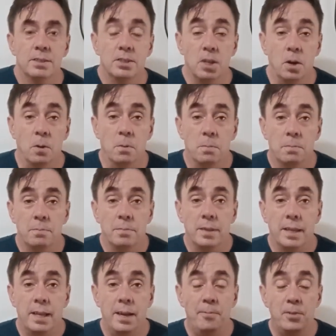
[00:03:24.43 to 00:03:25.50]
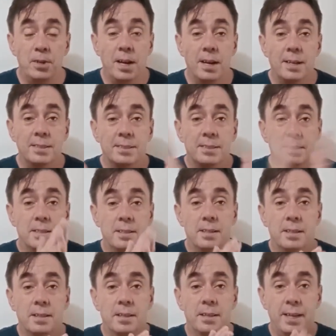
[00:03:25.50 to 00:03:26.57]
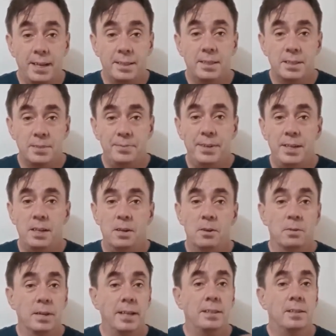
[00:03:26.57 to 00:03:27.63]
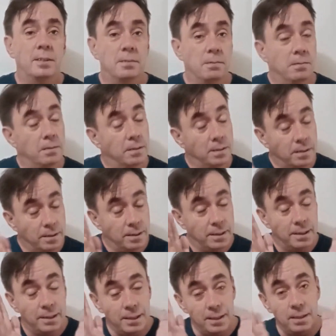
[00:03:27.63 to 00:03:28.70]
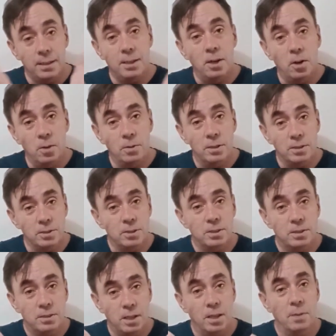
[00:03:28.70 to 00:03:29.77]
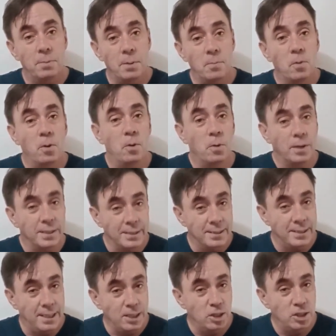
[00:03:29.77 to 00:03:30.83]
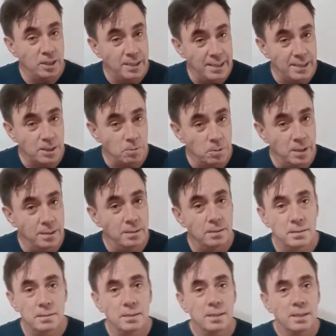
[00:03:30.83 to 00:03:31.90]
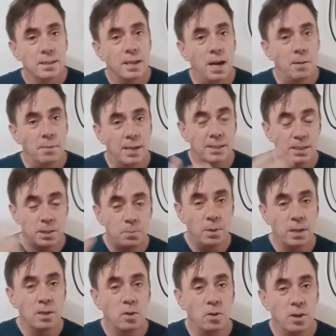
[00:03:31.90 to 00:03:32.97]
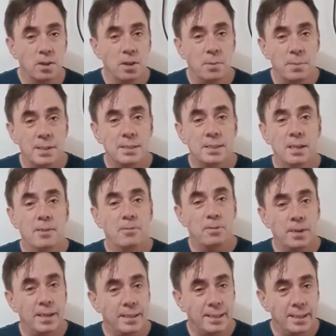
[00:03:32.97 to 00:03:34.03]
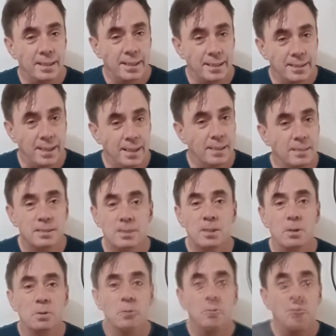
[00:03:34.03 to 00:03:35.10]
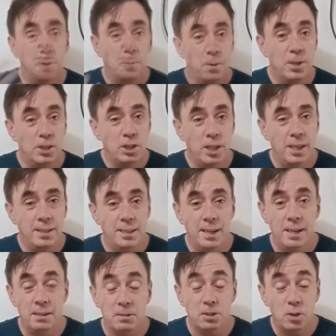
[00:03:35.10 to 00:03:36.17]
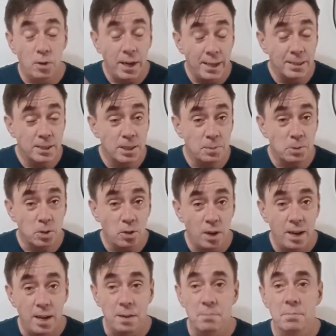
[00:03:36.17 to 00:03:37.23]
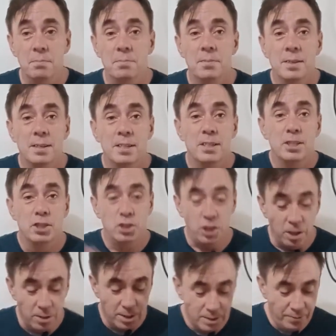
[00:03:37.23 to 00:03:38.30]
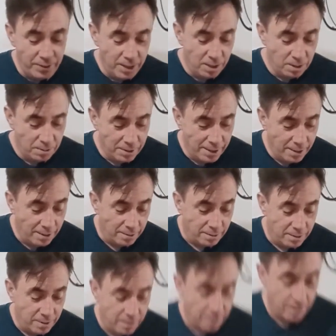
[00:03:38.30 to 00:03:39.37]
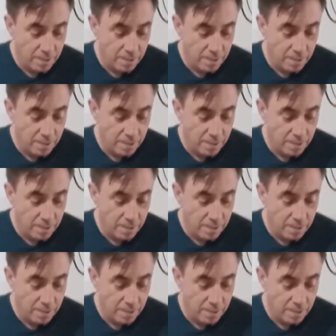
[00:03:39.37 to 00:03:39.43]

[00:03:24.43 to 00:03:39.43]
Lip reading: so if you guys like this video, like you know, there's a little bit more organization to this one. I'm not spilling oil on myself or anything like that. So if you appreciate that, go ahead and subscribe. Share this video around.